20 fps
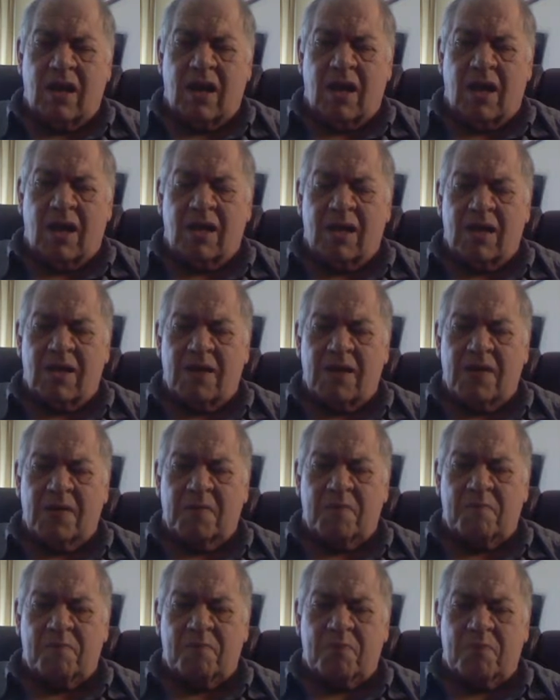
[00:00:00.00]
I
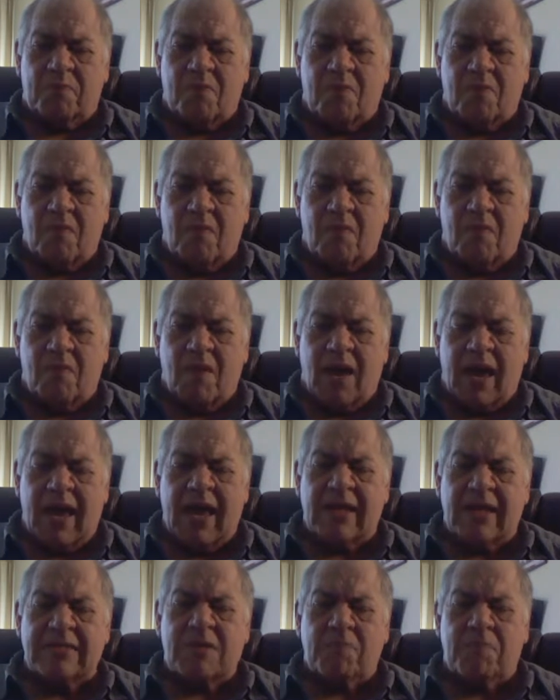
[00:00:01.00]

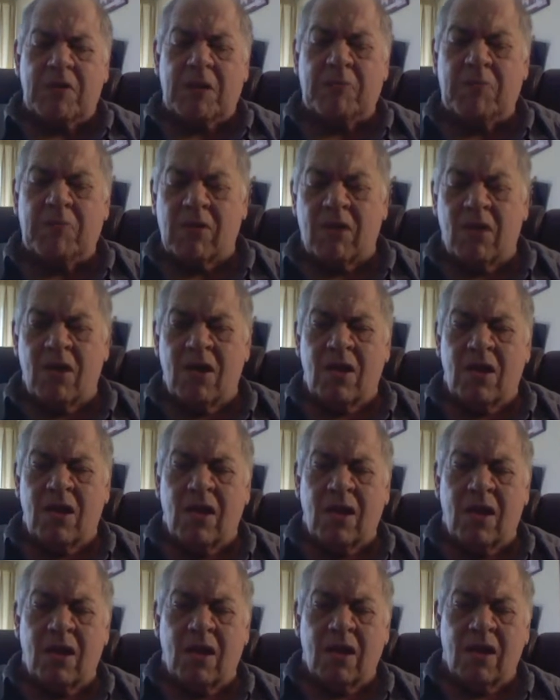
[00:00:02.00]
had some people,
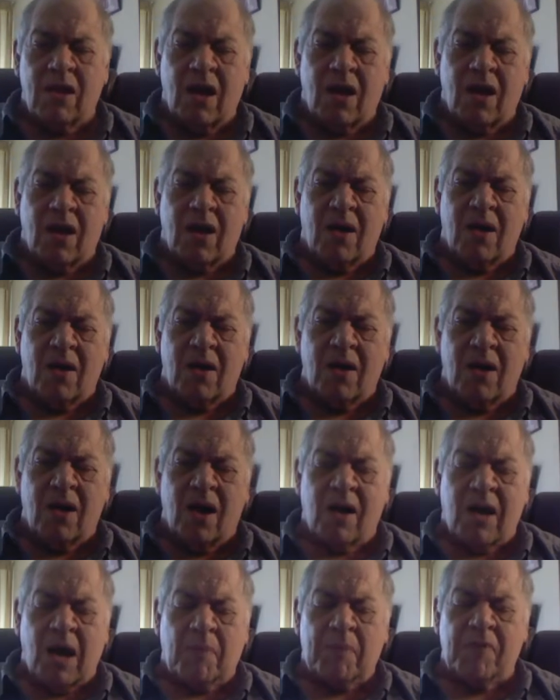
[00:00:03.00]
a
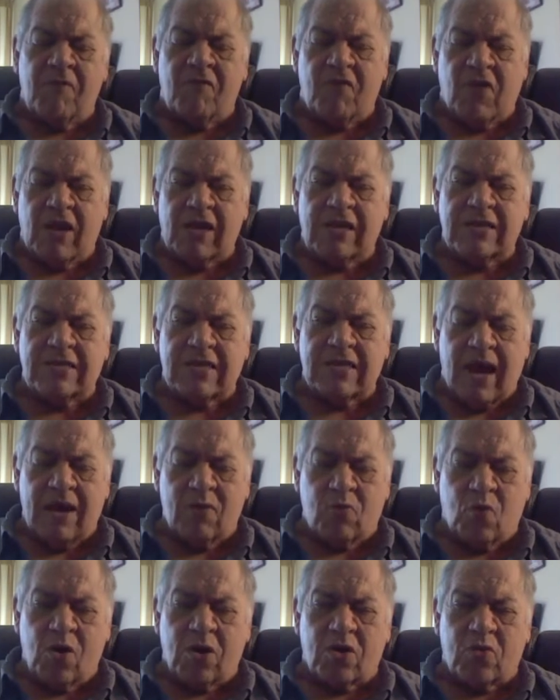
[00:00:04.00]
couple of fellows that I'd
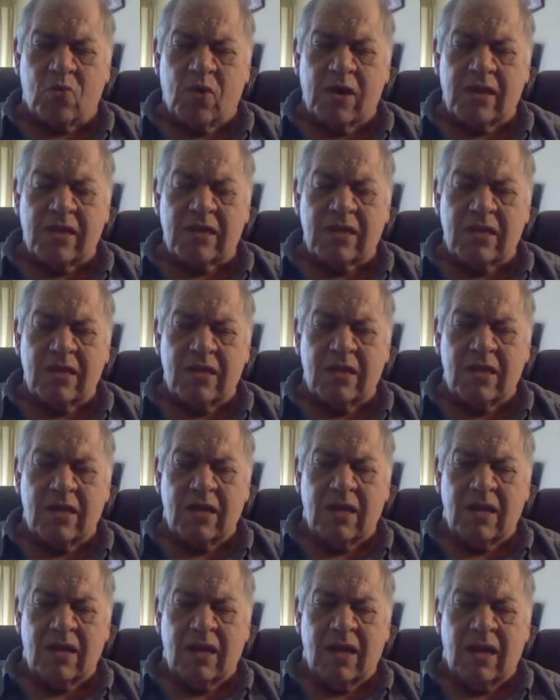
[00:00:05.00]
worked with,
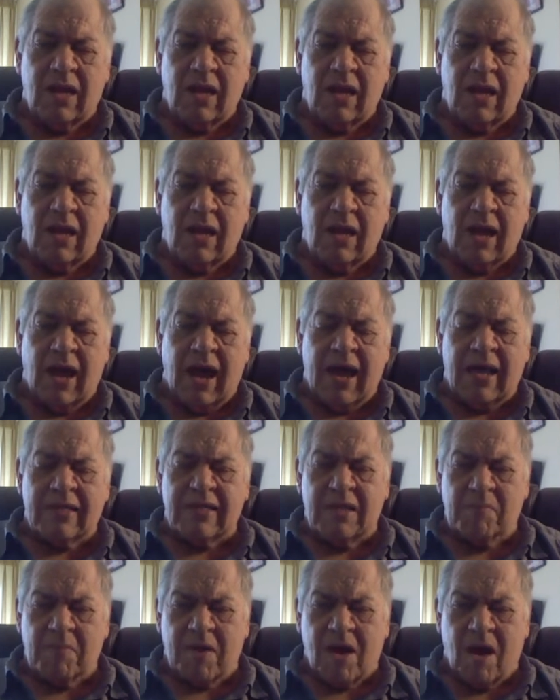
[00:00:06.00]
I had
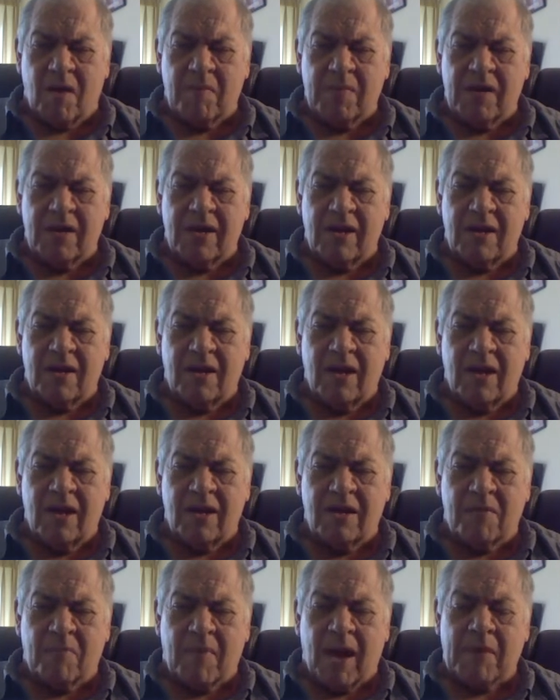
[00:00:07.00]
them come in and
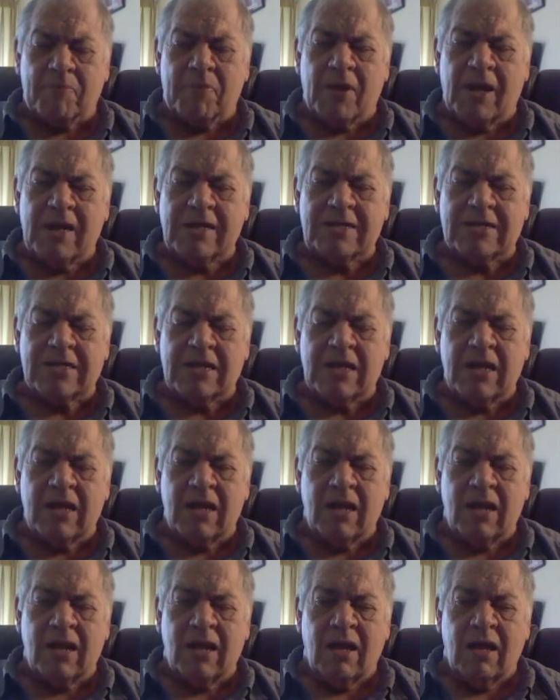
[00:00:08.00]
into my place and
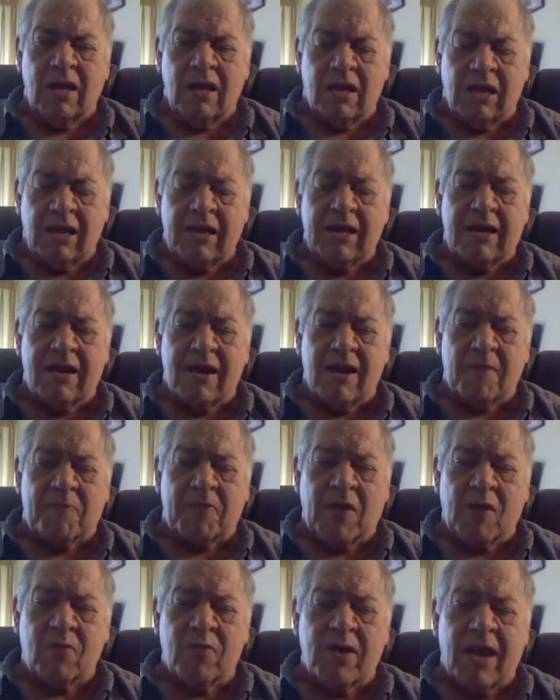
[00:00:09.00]
clean it up.
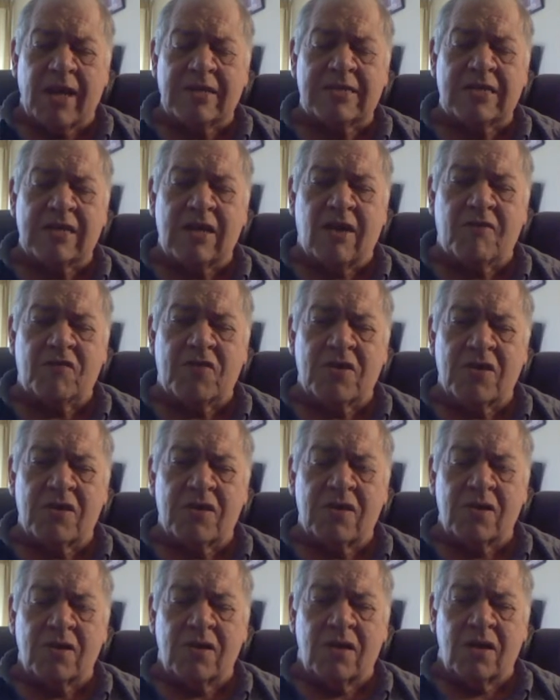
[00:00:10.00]
They were nice enough
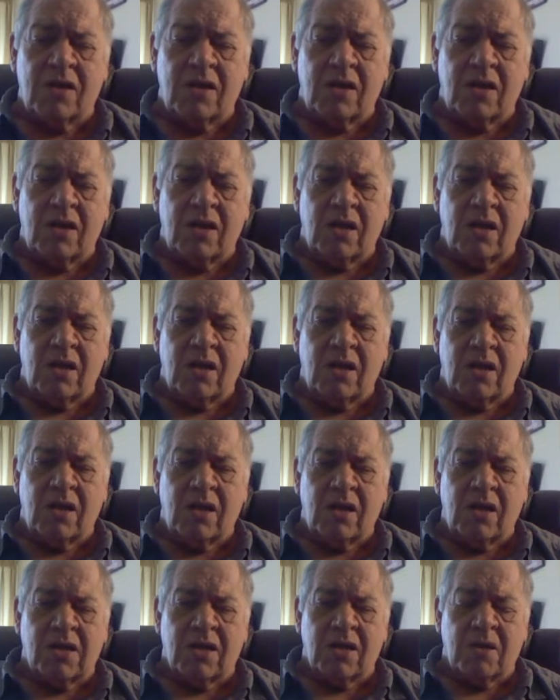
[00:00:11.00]
to
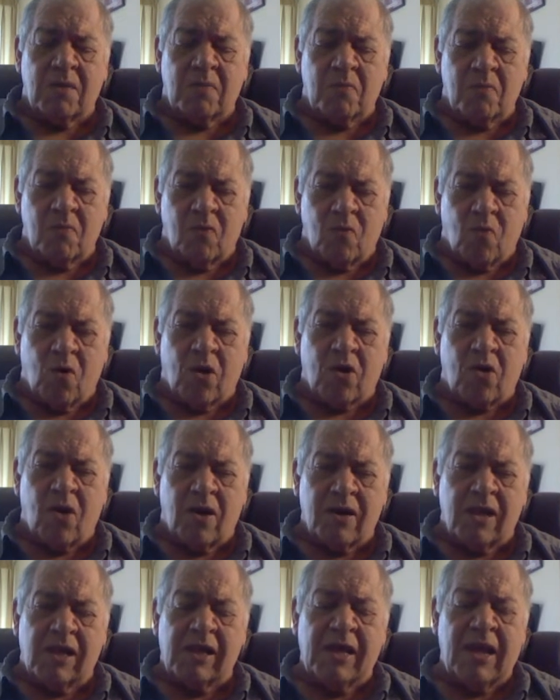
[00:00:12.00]
to work
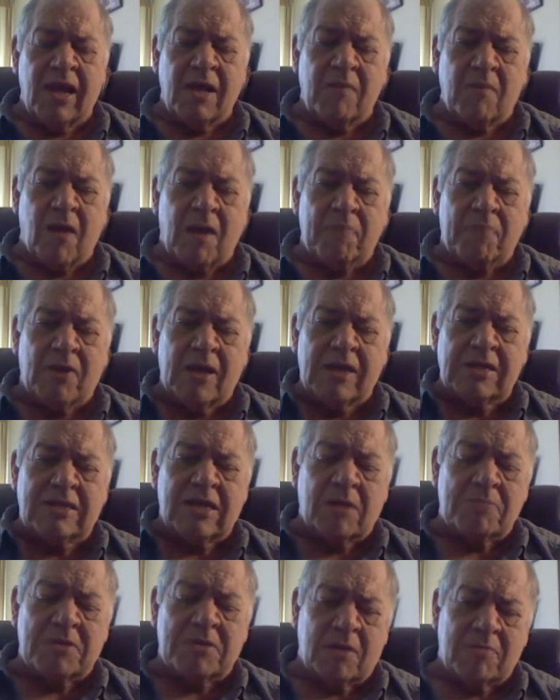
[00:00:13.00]
on cleaning my place
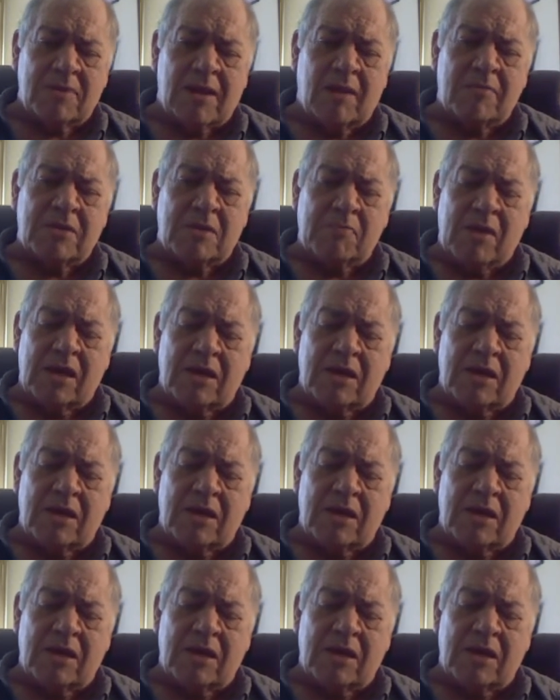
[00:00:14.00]
up. Sometimes I make